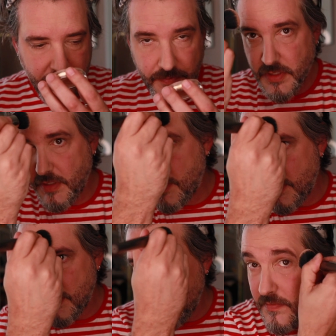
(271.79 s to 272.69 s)

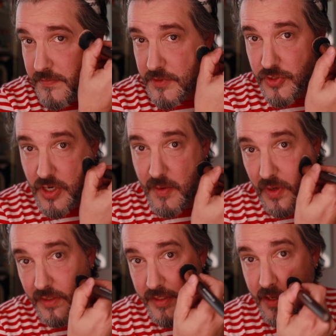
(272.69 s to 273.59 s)
delicious. It's a job
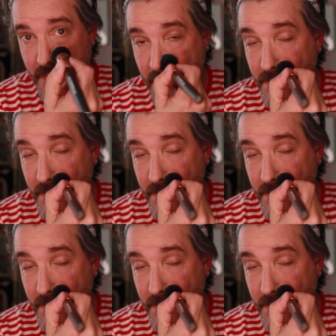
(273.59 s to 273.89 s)
well done.